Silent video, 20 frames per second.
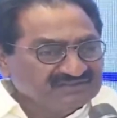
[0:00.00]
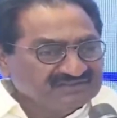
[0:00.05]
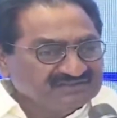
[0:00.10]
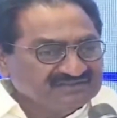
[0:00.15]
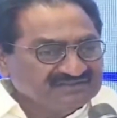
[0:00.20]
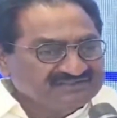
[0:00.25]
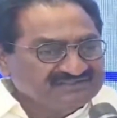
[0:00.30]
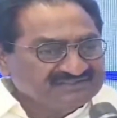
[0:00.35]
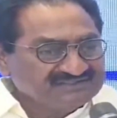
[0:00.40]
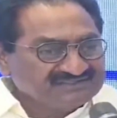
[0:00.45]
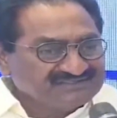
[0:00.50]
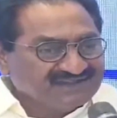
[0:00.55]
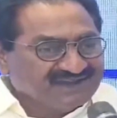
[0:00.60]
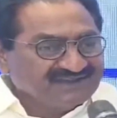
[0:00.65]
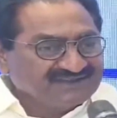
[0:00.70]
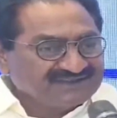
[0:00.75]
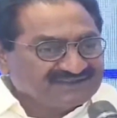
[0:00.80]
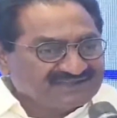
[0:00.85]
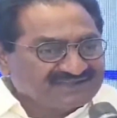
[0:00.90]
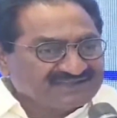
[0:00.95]
this is
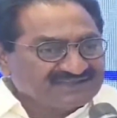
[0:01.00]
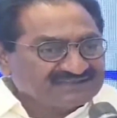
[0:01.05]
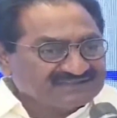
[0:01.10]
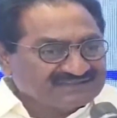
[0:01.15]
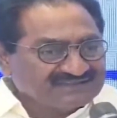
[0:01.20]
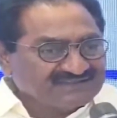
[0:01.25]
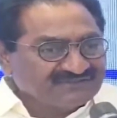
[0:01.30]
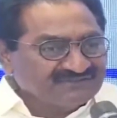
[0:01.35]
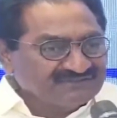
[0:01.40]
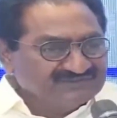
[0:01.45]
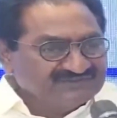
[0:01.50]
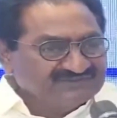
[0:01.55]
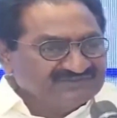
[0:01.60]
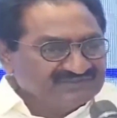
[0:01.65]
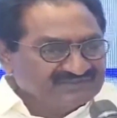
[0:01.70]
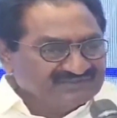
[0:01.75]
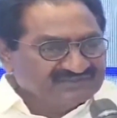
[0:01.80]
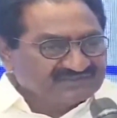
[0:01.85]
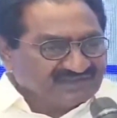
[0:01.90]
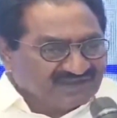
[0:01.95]
not concerned
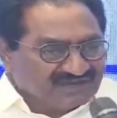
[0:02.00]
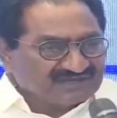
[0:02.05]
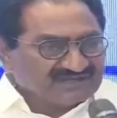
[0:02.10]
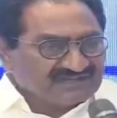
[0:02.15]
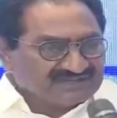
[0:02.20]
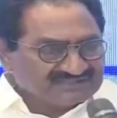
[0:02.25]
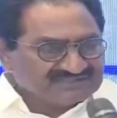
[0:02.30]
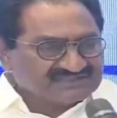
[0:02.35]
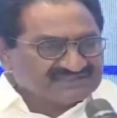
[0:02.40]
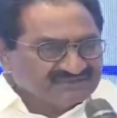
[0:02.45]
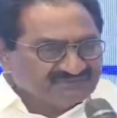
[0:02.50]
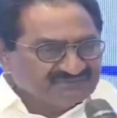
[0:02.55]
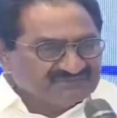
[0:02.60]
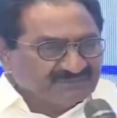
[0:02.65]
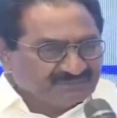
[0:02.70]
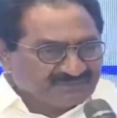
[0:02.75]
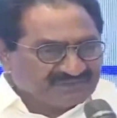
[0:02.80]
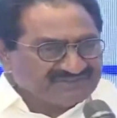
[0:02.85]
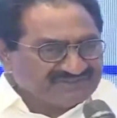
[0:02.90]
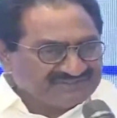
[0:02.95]
with
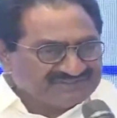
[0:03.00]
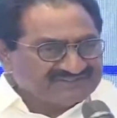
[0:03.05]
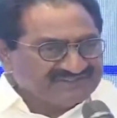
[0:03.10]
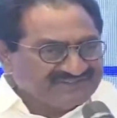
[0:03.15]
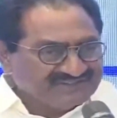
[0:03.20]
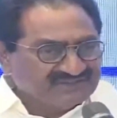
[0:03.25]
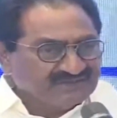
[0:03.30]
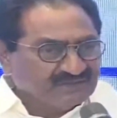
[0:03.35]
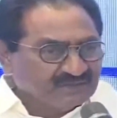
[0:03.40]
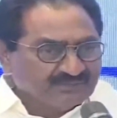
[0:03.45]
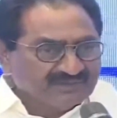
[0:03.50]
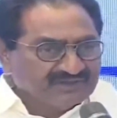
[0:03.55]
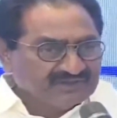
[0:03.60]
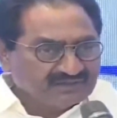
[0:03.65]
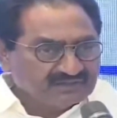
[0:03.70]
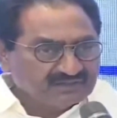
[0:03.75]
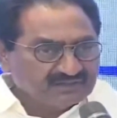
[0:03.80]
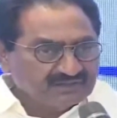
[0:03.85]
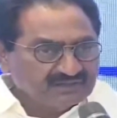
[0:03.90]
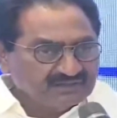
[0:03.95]
the present state
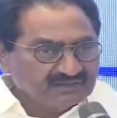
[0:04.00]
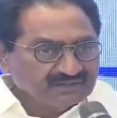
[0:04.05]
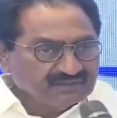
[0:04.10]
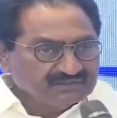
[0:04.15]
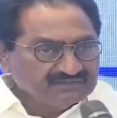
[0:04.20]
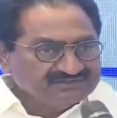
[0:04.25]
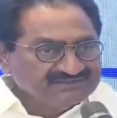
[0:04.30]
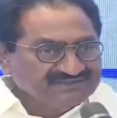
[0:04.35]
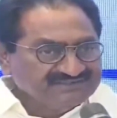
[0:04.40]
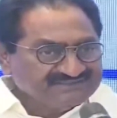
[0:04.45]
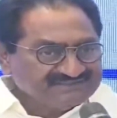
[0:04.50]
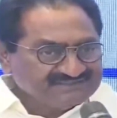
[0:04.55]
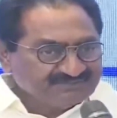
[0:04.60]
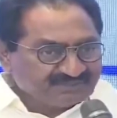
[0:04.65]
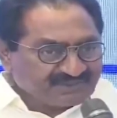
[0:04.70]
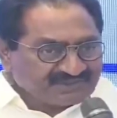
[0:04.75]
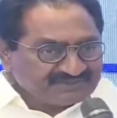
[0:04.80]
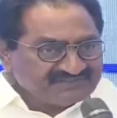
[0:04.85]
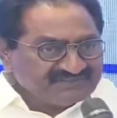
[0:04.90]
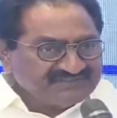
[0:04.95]
government. This
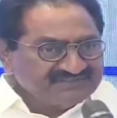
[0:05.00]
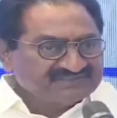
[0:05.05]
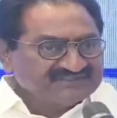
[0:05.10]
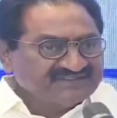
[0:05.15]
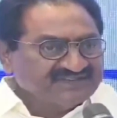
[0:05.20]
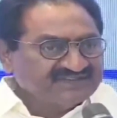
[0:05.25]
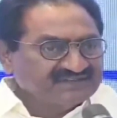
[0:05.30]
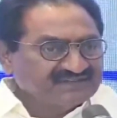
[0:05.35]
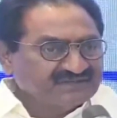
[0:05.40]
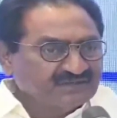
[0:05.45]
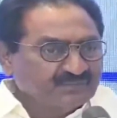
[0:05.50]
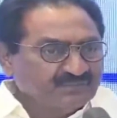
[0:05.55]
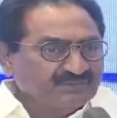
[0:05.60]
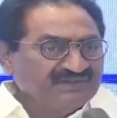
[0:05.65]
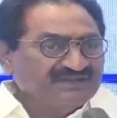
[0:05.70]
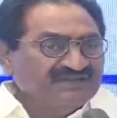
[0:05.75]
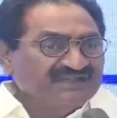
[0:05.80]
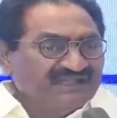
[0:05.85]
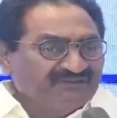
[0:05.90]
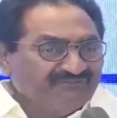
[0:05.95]
present state
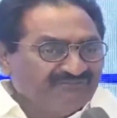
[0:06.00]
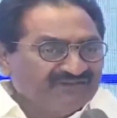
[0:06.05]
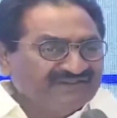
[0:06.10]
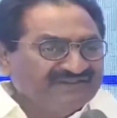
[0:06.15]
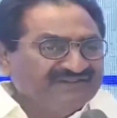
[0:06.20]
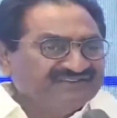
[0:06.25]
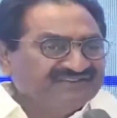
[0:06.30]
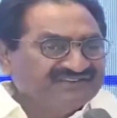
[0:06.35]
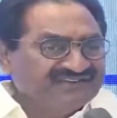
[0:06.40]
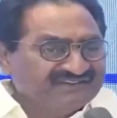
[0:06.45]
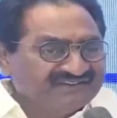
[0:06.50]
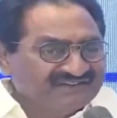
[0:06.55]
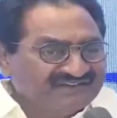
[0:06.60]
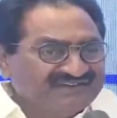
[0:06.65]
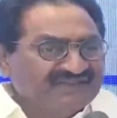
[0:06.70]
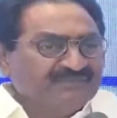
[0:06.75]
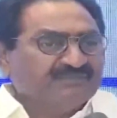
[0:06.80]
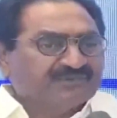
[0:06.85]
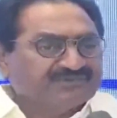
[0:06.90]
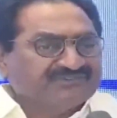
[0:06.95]
government never initiated
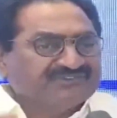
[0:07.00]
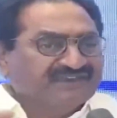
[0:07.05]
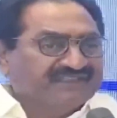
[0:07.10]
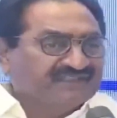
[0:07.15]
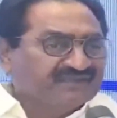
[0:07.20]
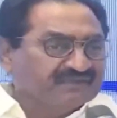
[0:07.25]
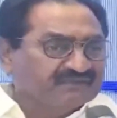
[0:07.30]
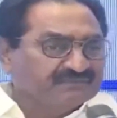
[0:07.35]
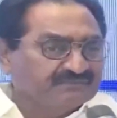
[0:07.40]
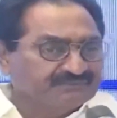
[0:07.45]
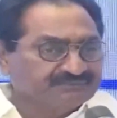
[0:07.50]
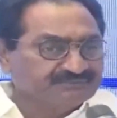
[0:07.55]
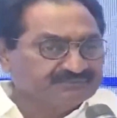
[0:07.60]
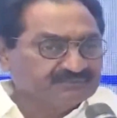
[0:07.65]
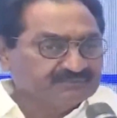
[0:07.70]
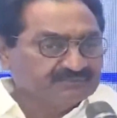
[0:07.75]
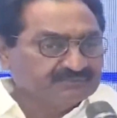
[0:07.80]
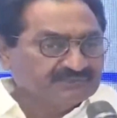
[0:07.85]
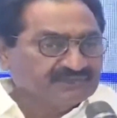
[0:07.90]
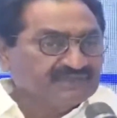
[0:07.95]
any proceeding.
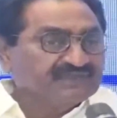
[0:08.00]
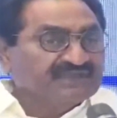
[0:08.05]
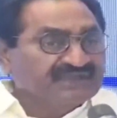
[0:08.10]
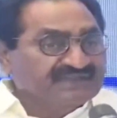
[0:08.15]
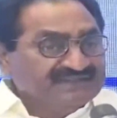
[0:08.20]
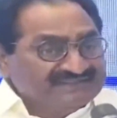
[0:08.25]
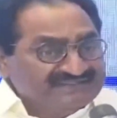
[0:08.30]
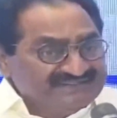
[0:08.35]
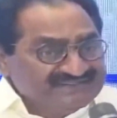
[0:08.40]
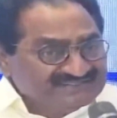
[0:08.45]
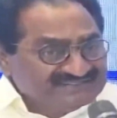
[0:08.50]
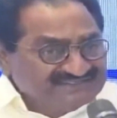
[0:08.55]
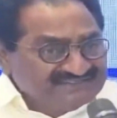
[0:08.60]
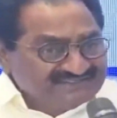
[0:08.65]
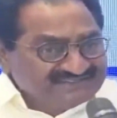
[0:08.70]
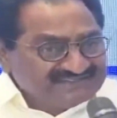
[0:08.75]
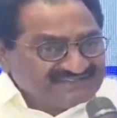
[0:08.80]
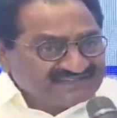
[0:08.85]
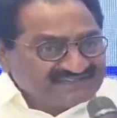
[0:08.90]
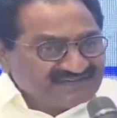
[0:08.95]
It is the
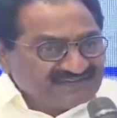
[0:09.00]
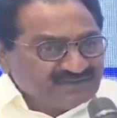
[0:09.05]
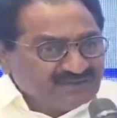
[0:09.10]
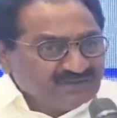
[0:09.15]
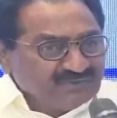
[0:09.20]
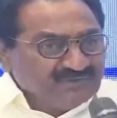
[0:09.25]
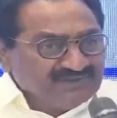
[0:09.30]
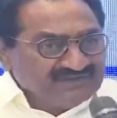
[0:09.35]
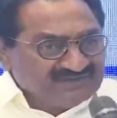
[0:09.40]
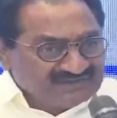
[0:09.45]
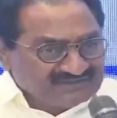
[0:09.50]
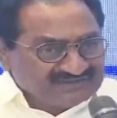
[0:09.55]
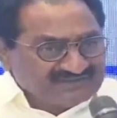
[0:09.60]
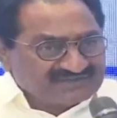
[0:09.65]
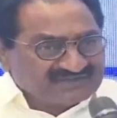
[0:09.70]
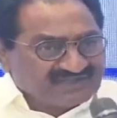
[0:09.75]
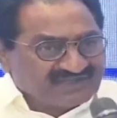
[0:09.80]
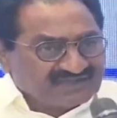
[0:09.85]
central government and that